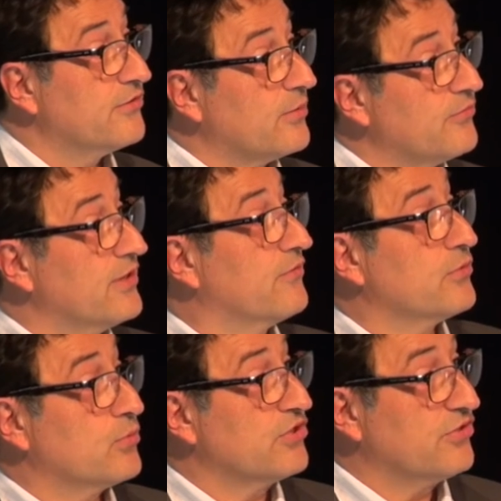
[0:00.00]
is something
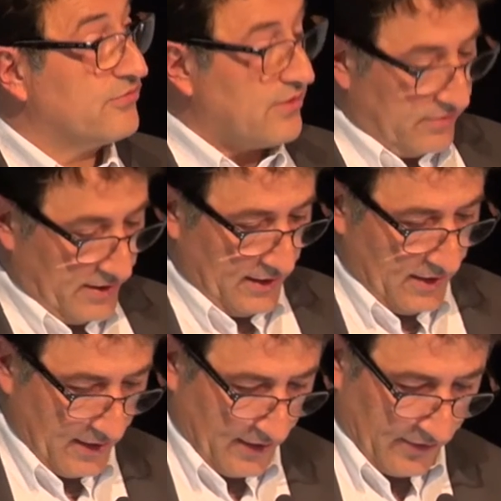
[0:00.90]
which is very
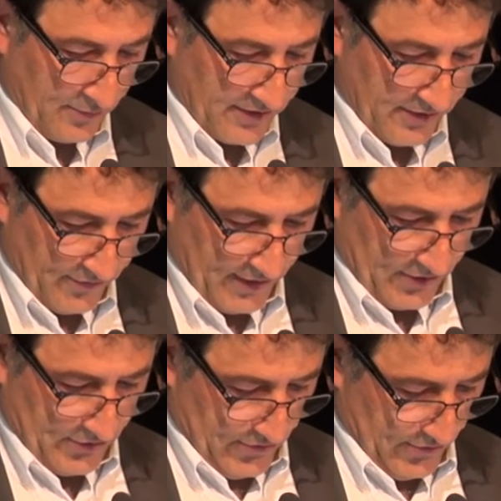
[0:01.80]
uh,
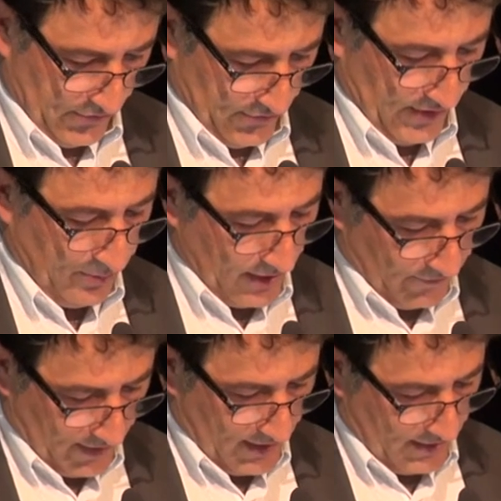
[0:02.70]
specific to, to
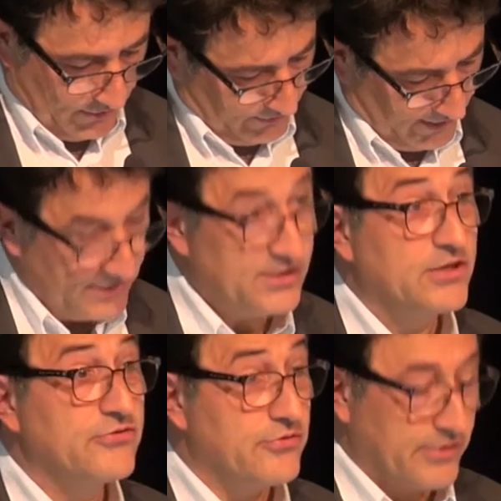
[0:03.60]
EPFL and to the
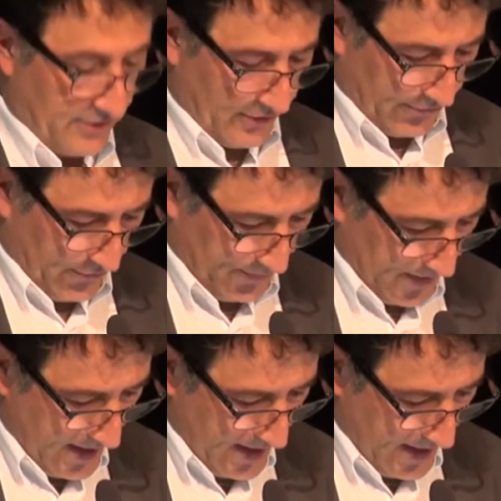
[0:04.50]
ETH Zurich also.